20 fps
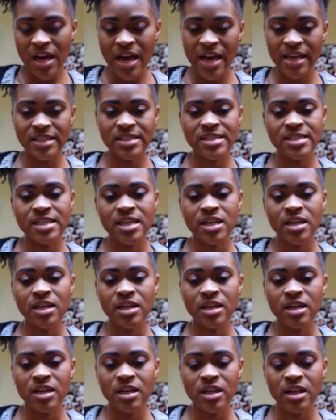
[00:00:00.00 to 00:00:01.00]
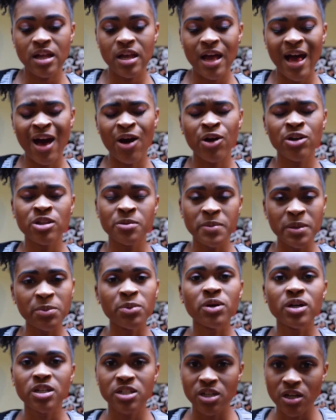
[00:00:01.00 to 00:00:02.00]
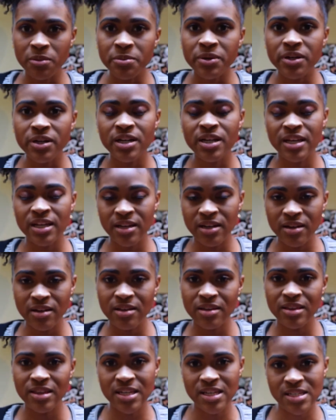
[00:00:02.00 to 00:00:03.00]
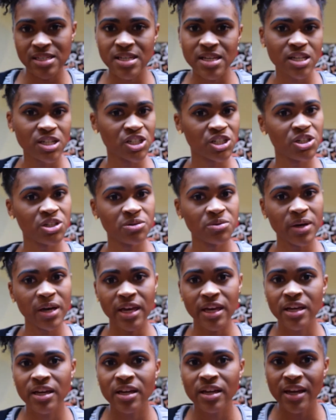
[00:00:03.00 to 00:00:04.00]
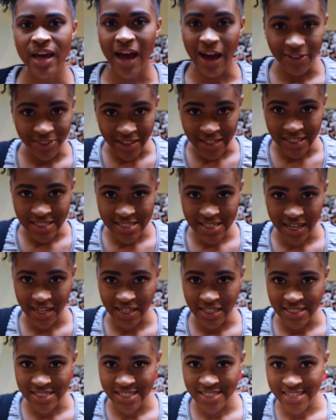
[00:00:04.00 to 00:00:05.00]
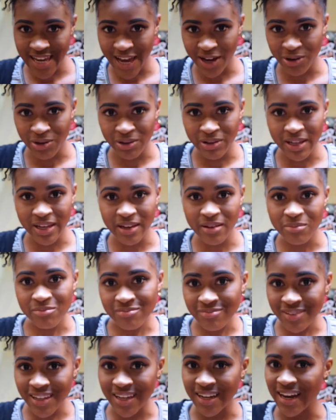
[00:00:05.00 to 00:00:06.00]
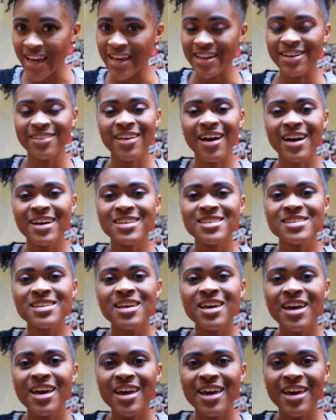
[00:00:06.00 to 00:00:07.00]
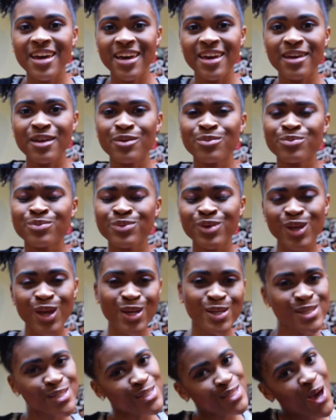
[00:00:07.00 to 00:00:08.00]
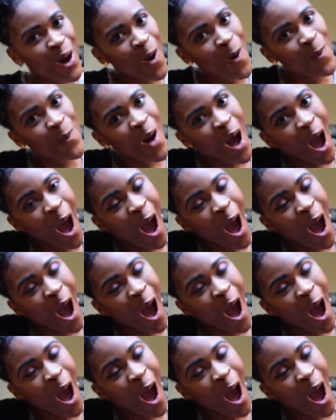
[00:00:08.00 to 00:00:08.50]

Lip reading: and seeing how other people interpreted this issue and how they decided to tackle it and analyze it. So